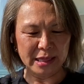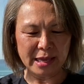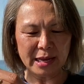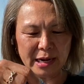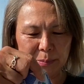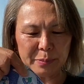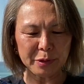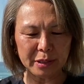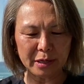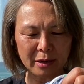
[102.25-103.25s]
then I
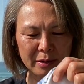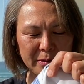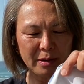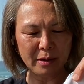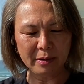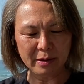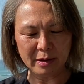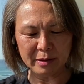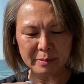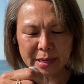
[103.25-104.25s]
put it on
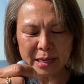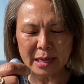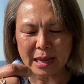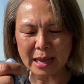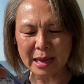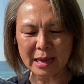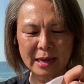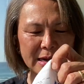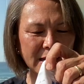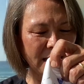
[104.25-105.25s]
me,
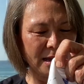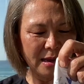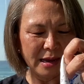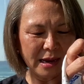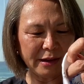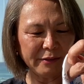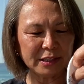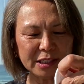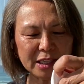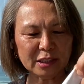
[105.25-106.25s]
and I
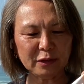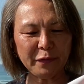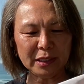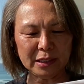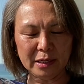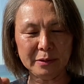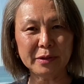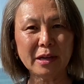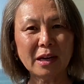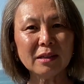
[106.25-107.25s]
just fell in love
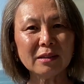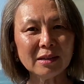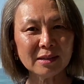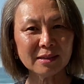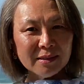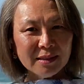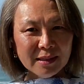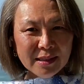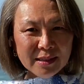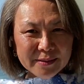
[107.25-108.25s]
with the color.
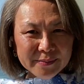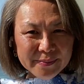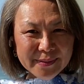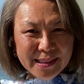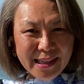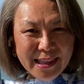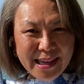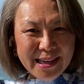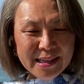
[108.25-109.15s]
Look at that.